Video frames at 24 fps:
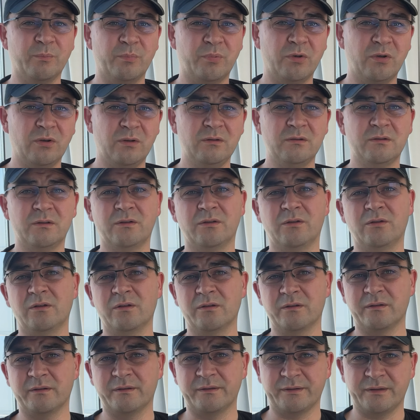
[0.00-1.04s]
Bolt
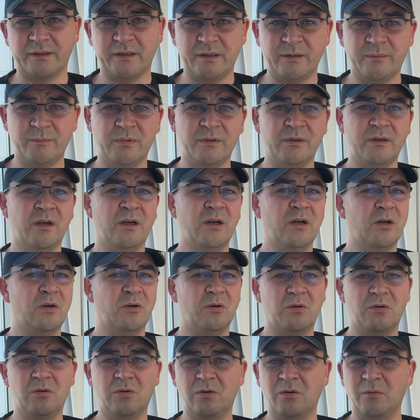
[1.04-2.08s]
or Grab,
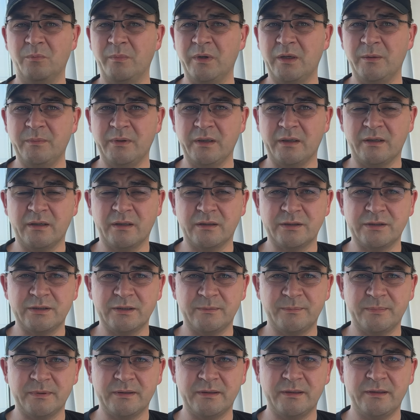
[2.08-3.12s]
or maybe
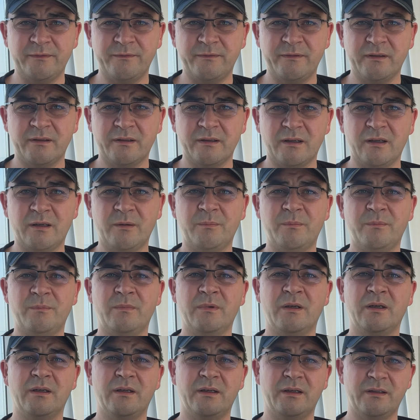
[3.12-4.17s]
country-specific app,
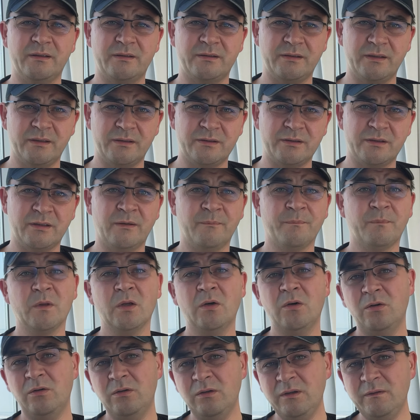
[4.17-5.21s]
etc.
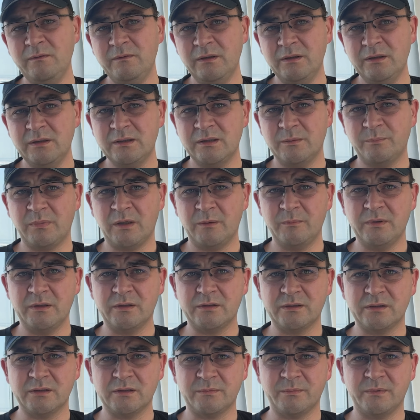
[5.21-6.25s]
Or if there is a
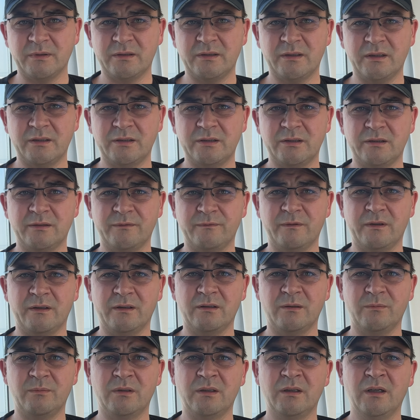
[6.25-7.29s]
public transportation
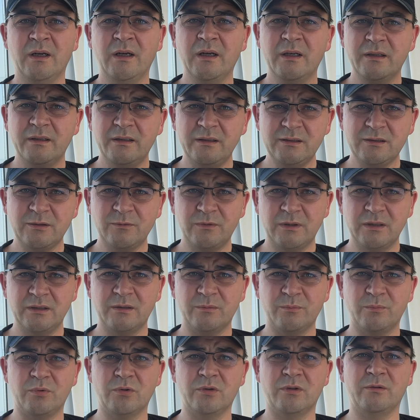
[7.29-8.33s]
available. That's quite
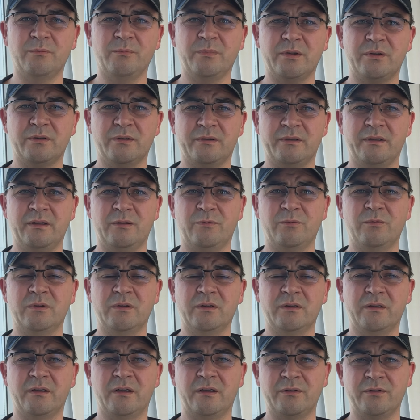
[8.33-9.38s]
important because that
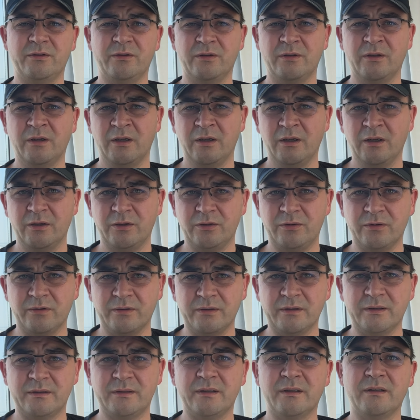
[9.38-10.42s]
will allow you to
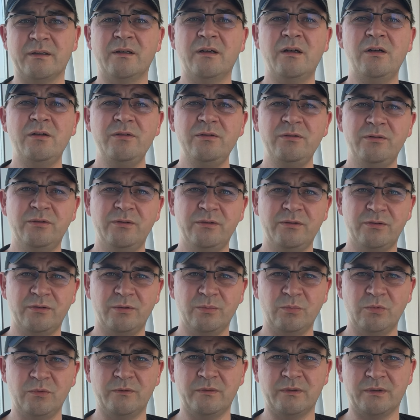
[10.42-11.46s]
understand how you're going
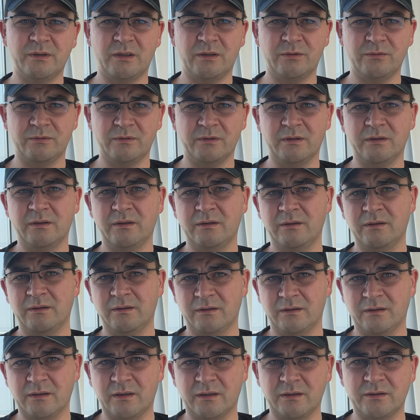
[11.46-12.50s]
to move around the
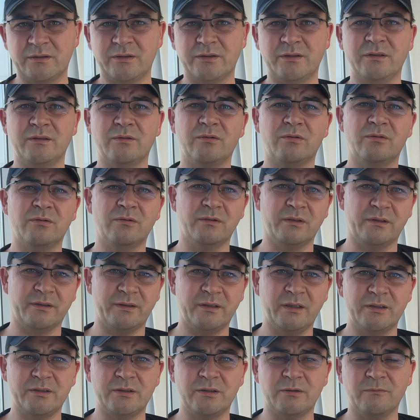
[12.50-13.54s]
country or
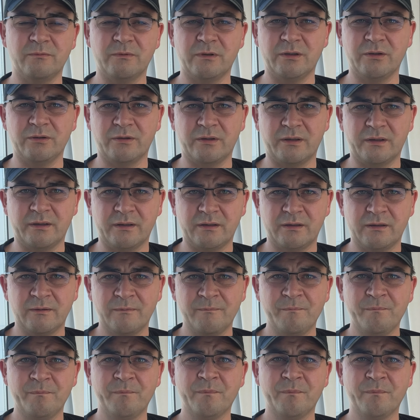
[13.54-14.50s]
location where you are at.